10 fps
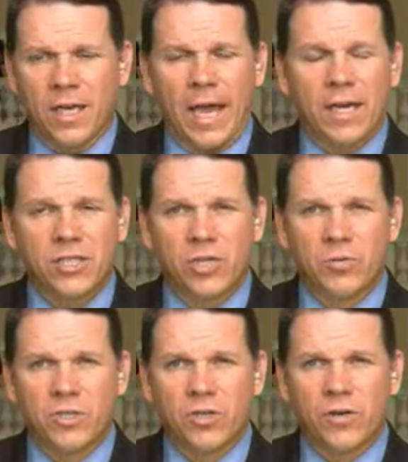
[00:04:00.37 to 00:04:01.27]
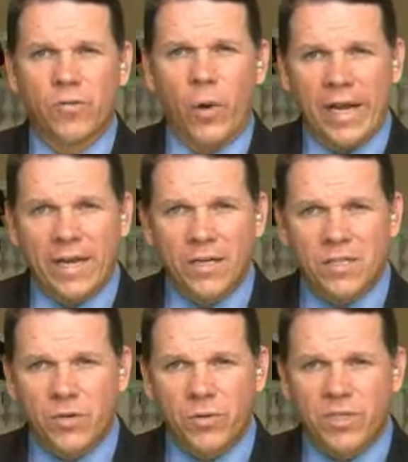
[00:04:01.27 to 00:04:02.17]
cash in reserve, waiting to
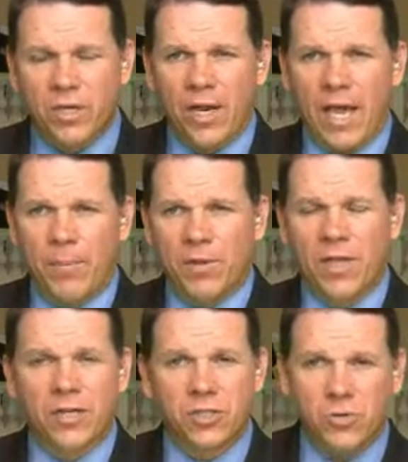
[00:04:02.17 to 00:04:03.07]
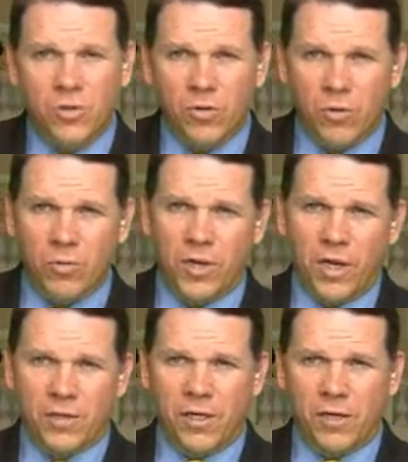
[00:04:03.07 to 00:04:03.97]
see what's going to happen. They, too, don't know what
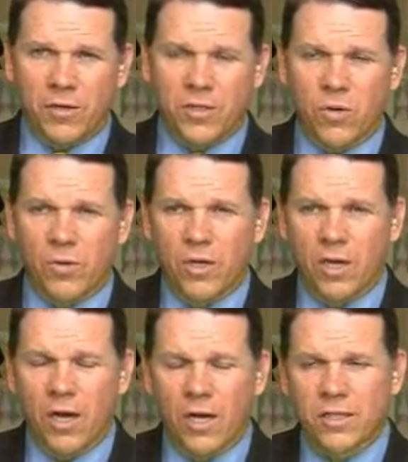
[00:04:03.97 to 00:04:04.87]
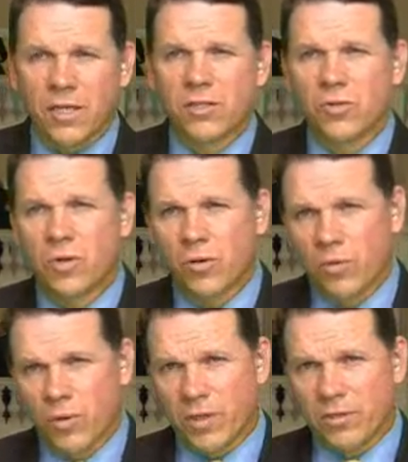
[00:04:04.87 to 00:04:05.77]
health care is going to cost. They, too, don't
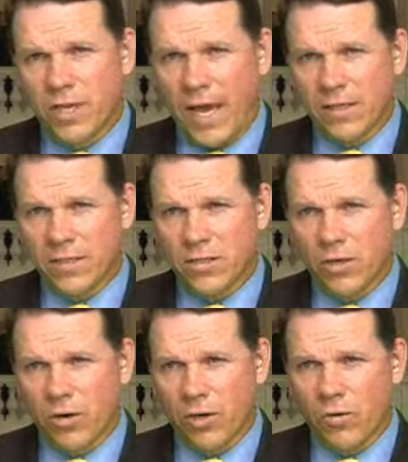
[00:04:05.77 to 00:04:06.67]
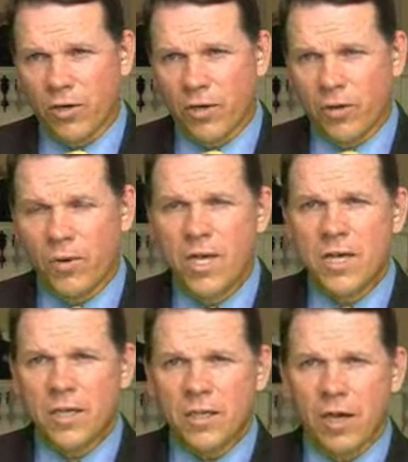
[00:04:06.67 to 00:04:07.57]
know what their taxes are going to do.
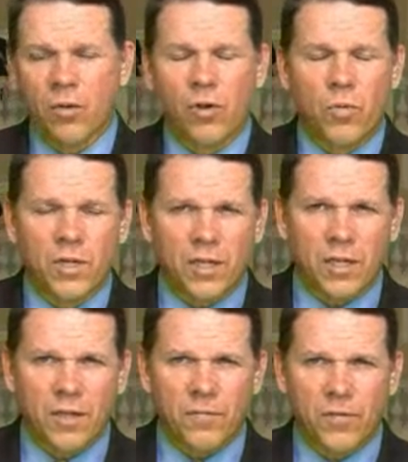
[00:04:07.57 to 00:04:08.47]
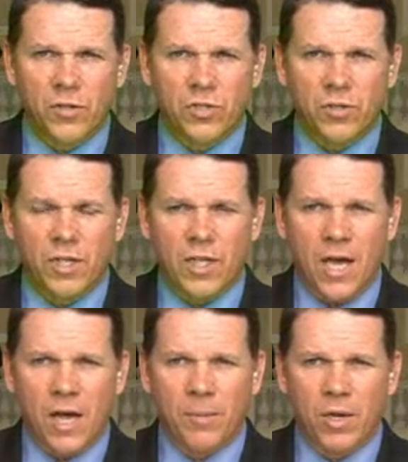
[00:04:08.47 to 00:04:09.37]
They don't know what the future of the
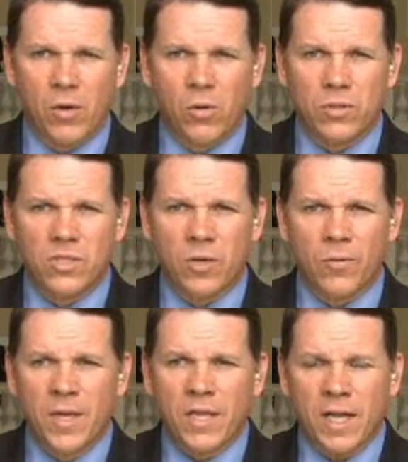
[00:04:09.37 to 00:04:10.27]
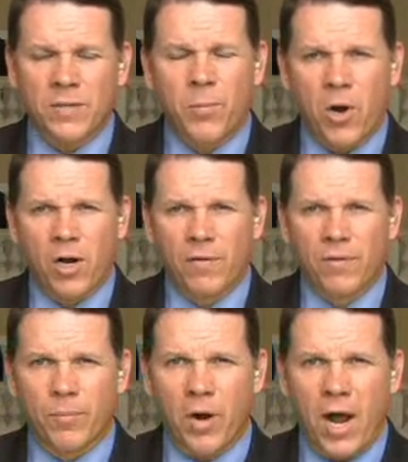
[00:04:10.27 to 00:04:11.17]
economy holds. So that's part
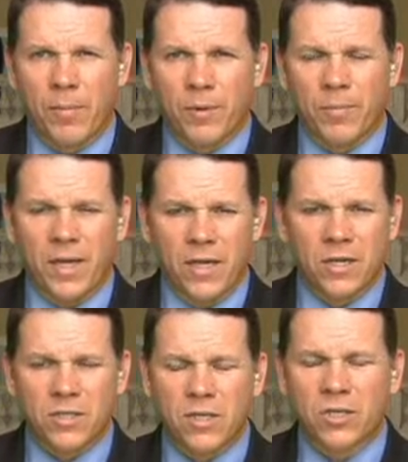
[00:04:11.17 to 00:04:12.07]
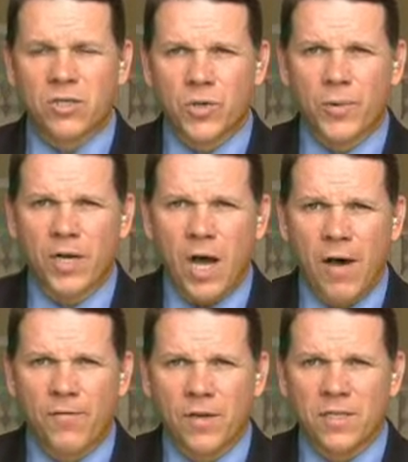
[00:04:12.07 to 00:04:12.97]
of the problem, is the consumer
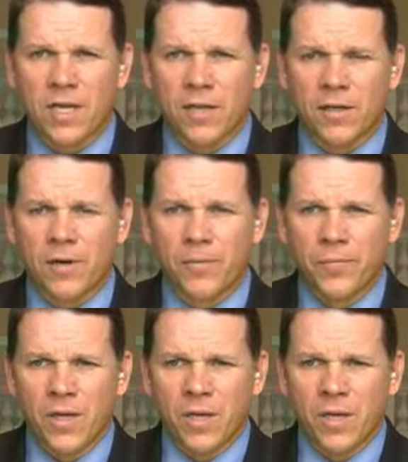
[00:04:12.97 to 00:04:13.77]
confidence out there.